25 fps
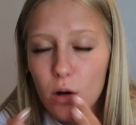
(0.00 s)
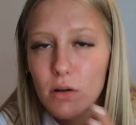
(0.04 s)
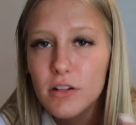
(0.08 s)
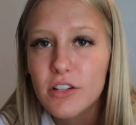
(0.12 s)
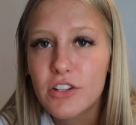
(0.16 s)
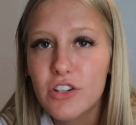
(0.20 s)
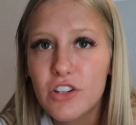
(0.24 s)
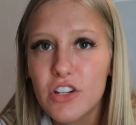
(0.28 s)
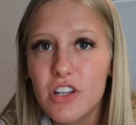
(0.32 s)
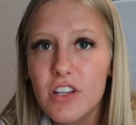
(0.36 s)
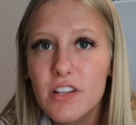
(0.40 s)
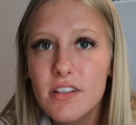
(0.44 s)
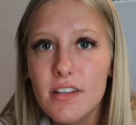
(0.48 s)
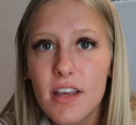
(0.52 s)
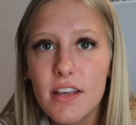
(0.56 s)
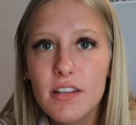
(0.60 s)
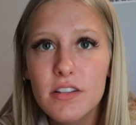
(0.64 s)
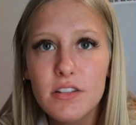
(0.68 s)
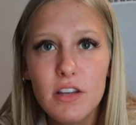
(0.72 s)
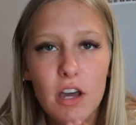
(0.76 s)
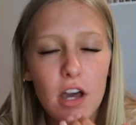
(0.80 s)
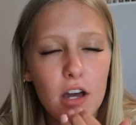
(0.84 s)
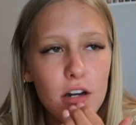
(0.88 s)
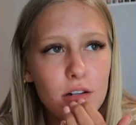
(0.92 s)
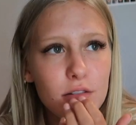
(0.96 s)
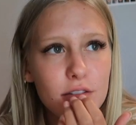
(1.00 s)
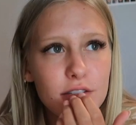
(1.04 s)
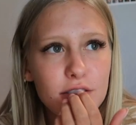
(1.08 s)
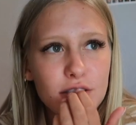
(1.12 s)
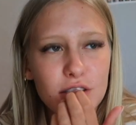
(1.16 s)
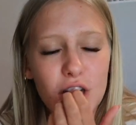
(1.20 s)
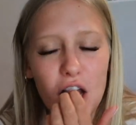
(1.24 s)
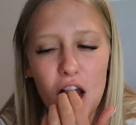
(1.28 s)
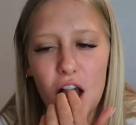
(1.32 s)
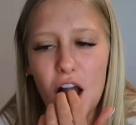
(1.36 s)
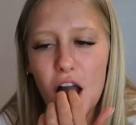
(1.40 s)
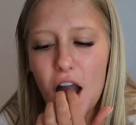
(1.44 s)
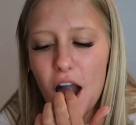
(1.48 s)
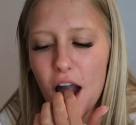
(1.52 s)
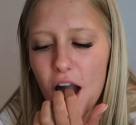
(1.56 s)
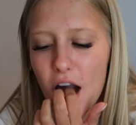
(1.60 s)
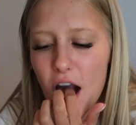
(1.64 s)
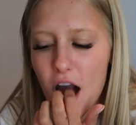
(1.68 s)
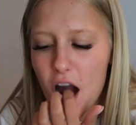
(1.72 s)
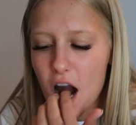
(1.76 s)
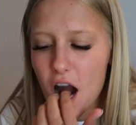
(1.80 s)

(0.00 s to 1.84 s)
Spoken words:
what she says goes. I